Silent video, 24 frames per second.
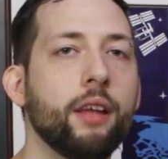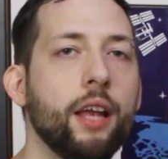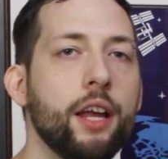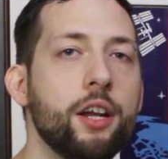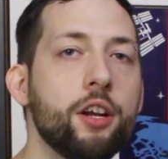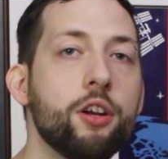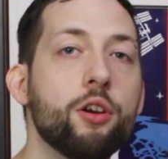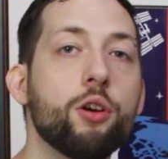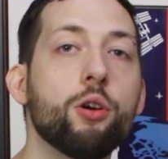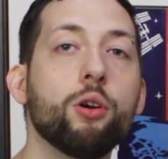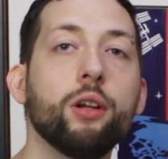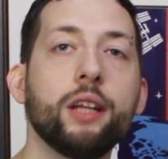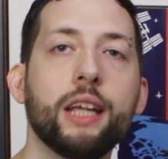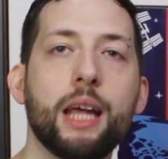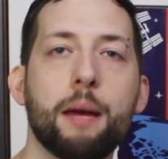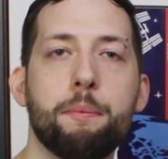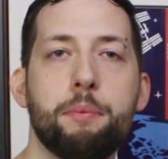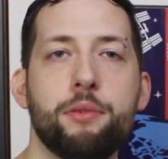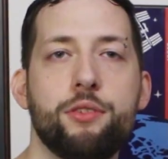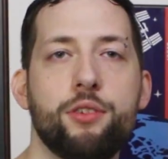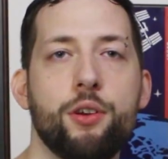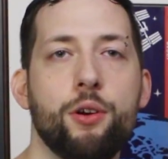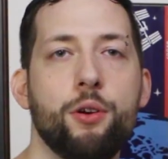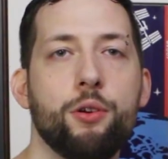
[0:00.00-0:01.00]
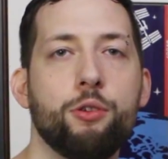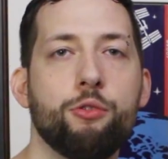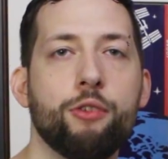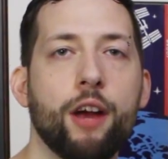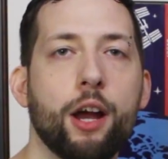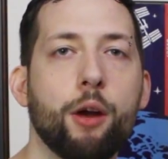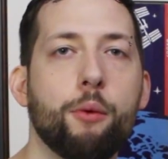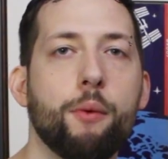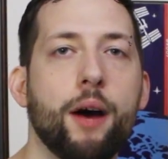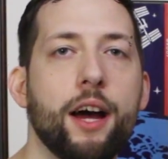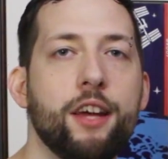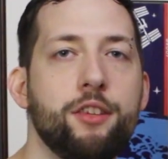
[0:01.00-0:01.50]
In an early episode,
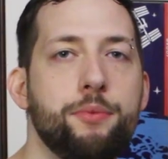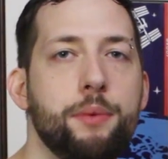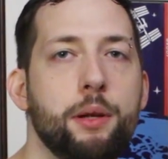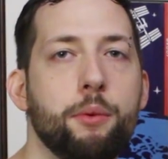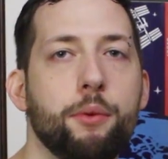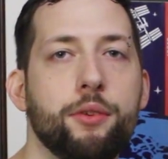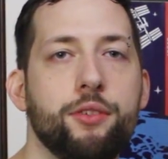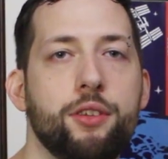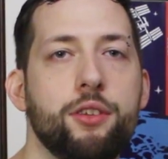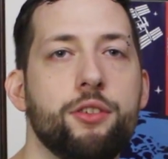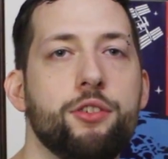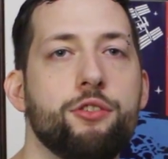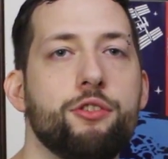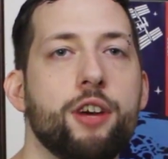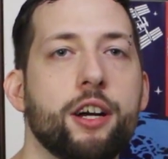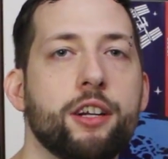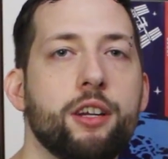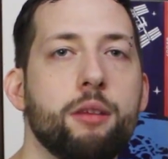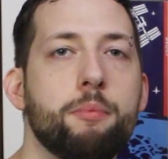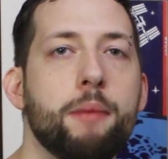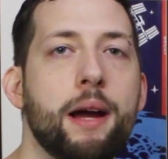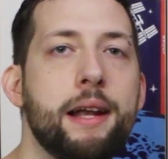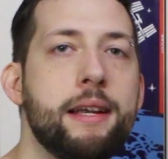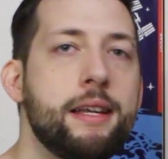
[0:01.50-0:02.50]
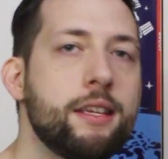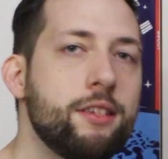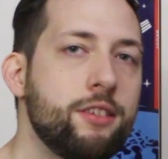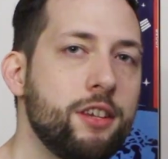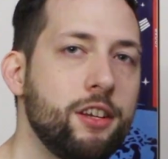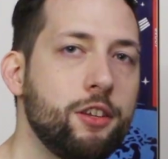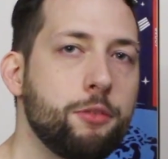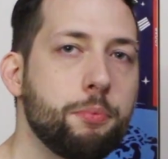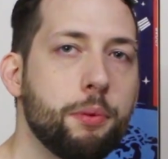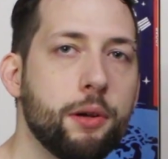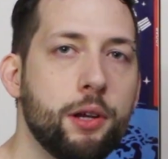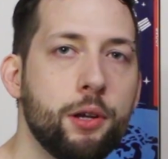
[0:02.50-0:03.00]
Greg Weisman was instructed by
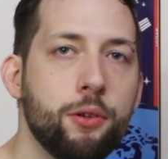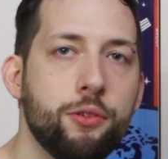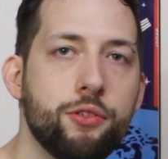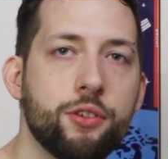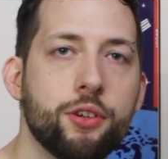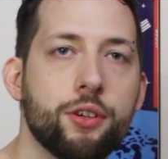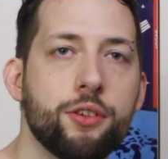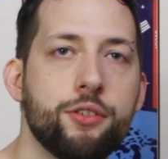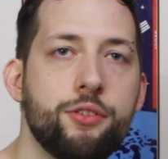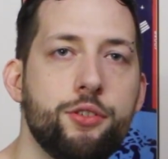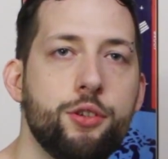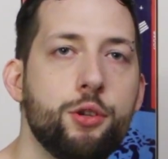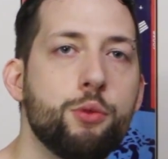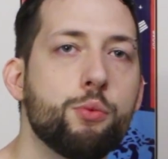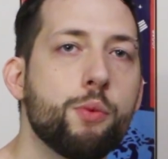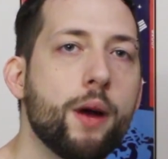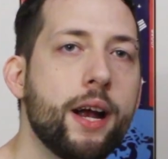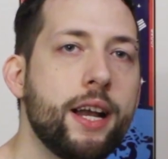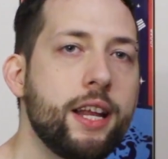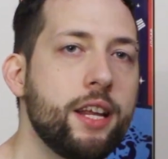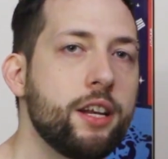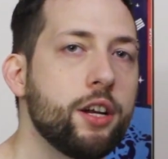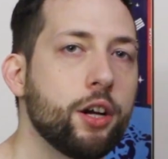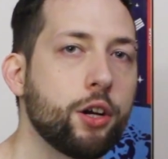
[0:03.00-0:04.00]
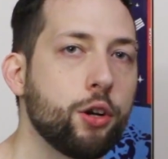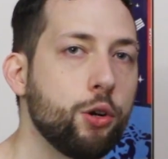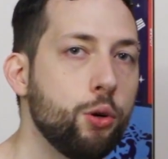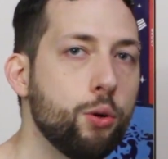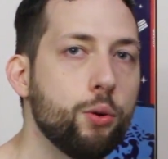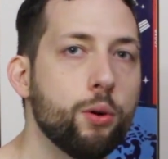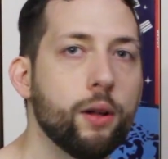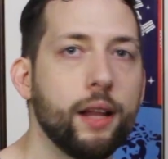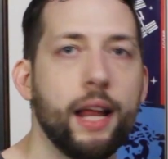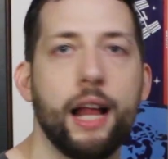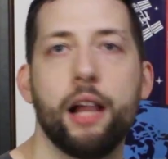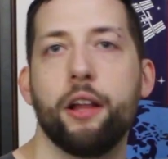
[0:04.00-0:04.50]
Disney's producers to write in a
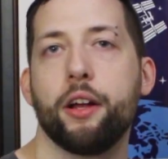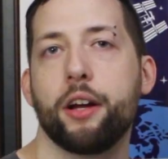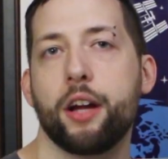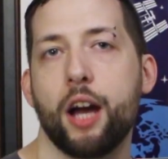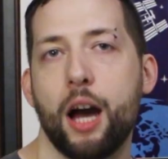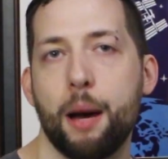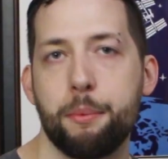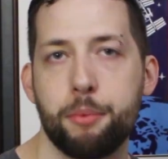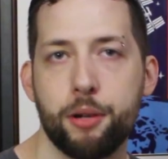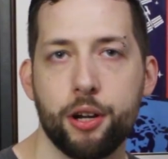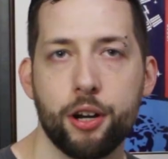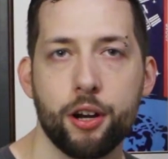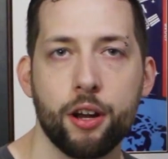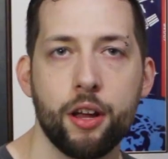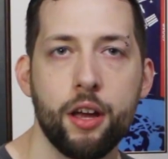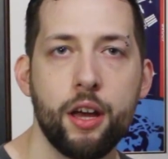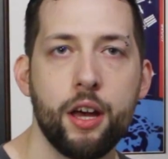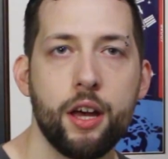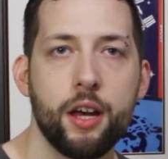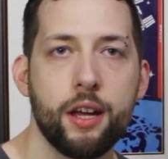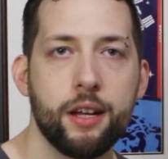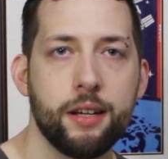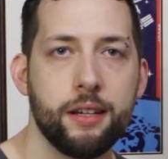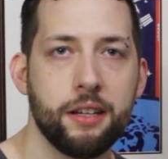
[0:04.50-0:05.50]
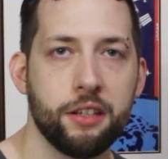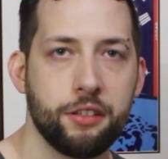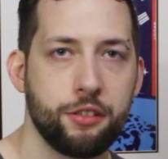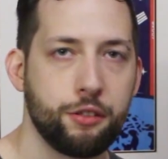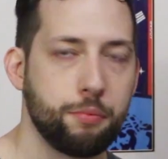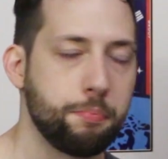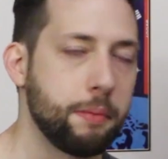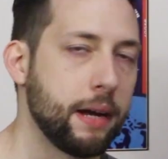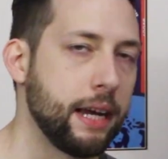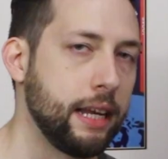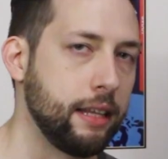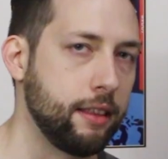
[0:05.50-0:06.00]
cool helicopter,
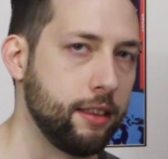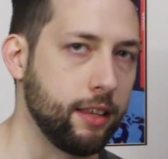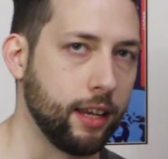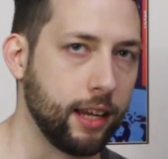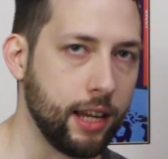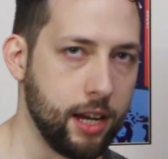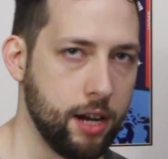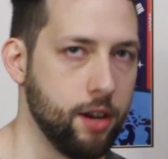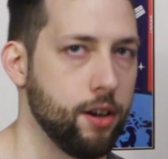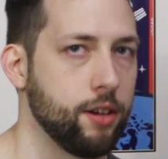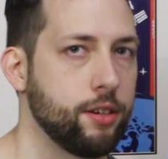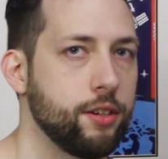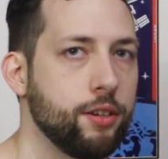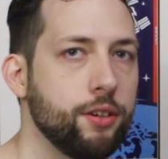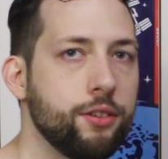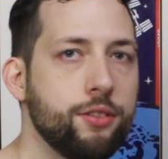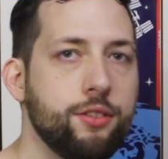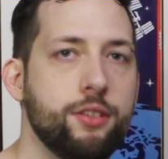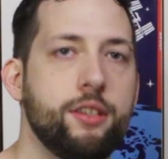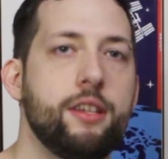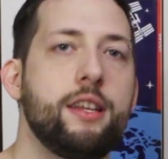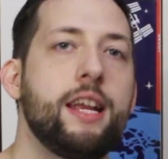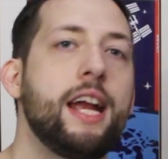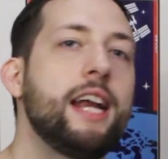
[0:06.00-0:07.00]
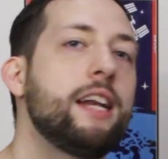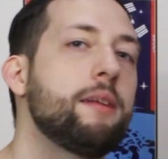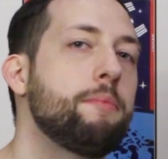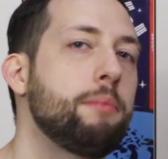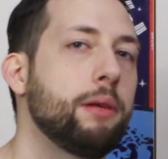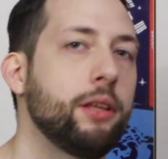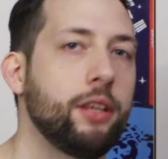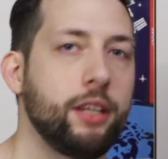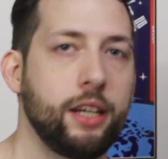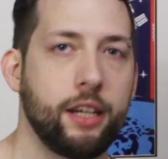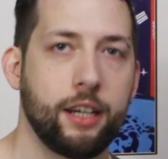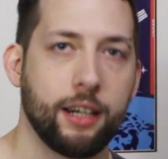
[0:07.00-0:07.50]
despite the character's innate
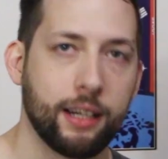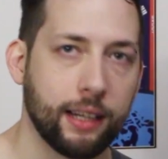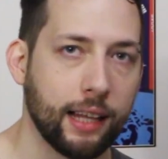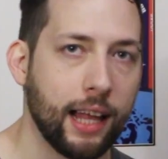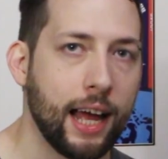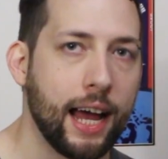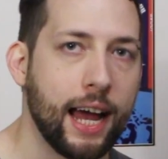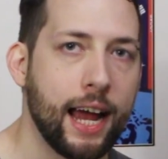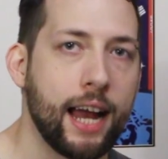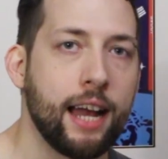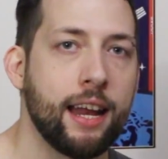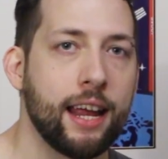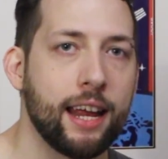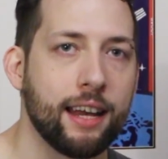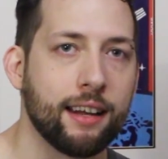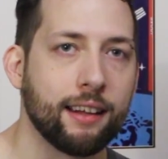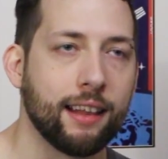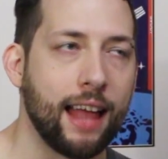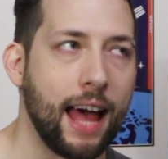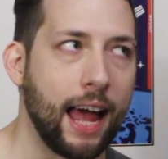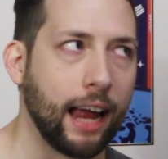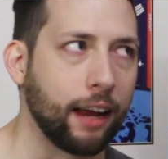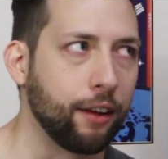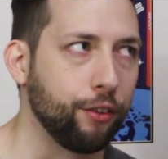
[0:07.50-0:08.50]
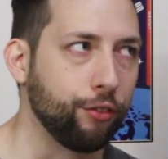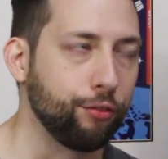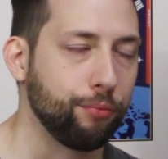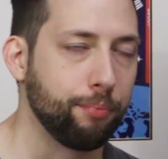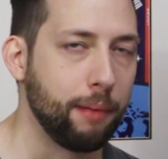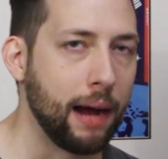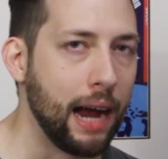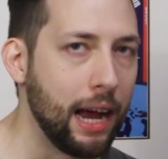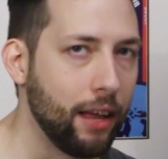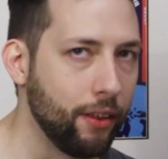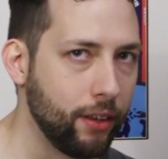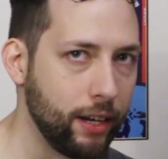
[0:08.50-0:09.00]
ability to glide and lack of
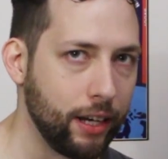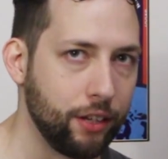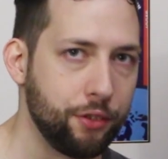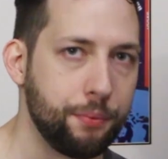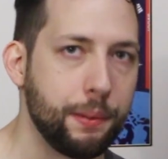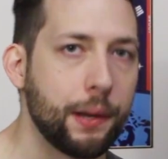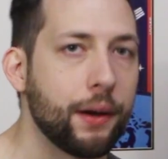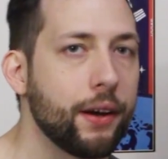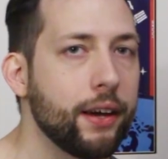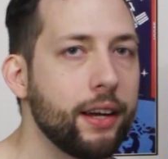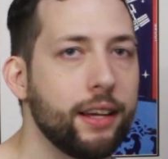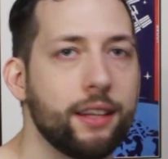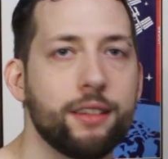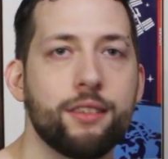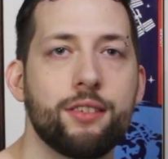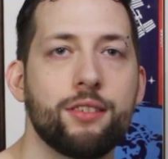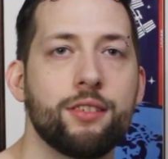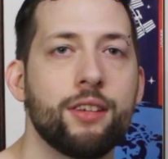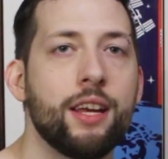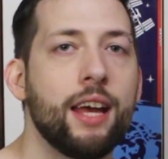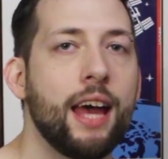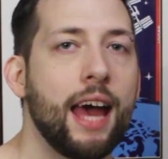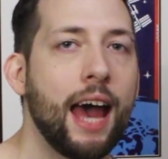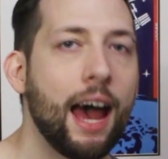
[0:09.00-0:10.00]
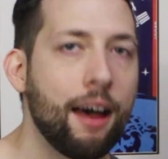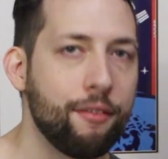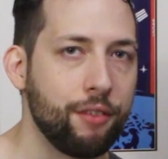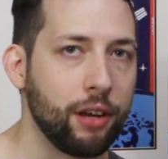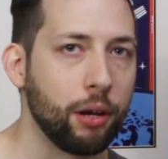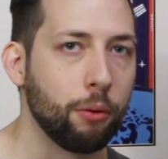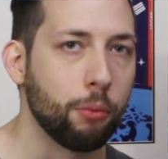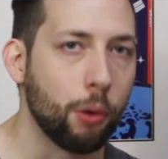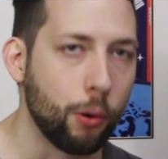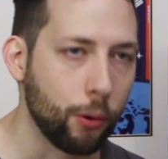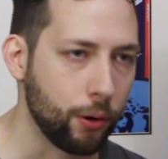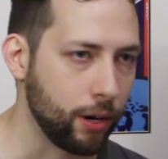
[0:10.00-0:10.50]
pilot experience,
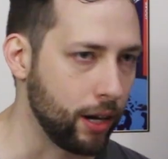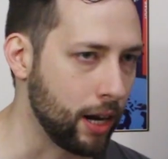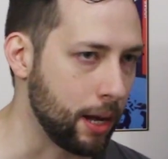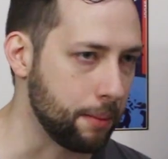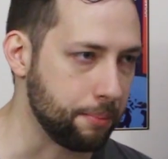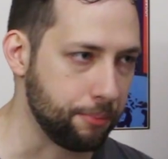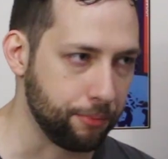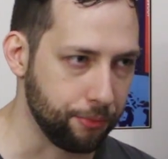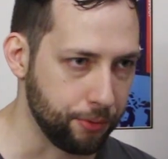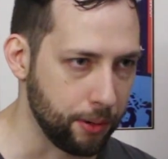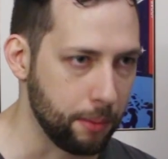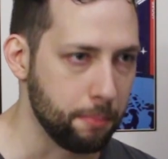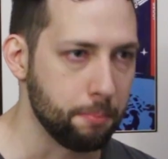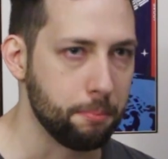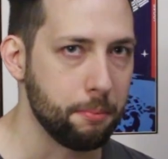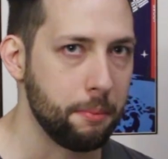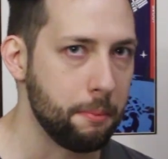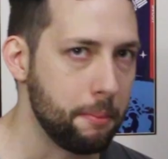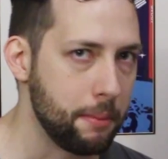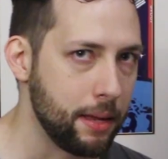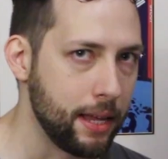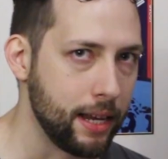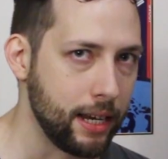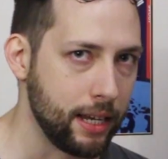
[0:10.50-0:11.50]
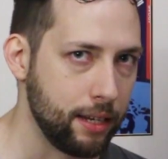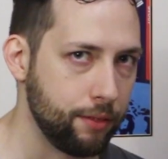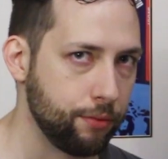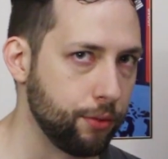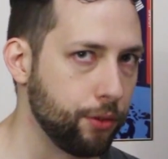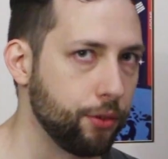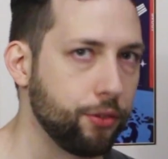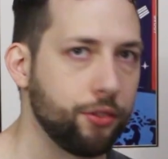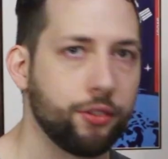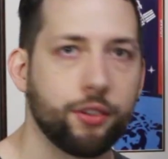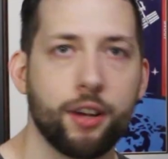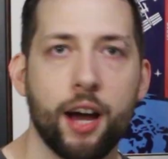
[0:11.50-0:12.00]
having woken up from
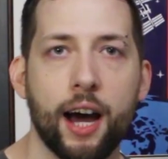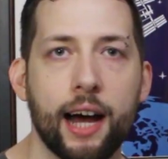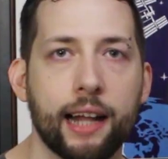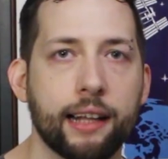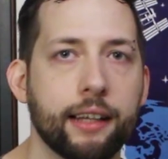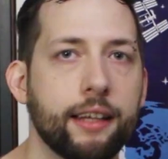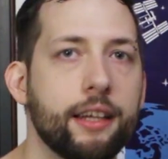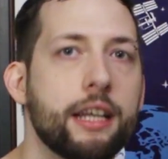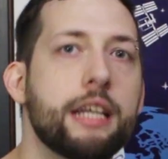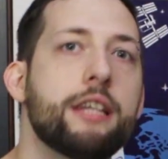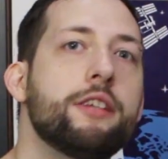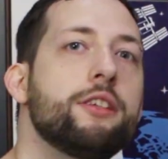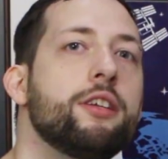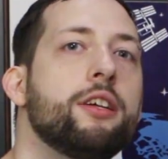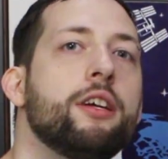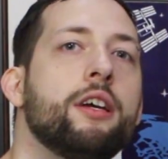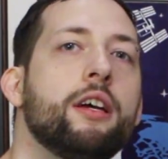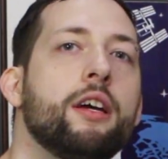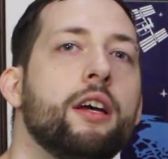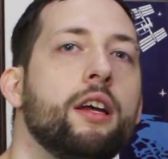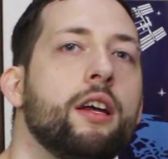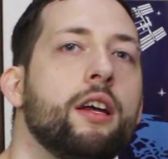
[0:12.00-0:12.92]
medieval Scotland.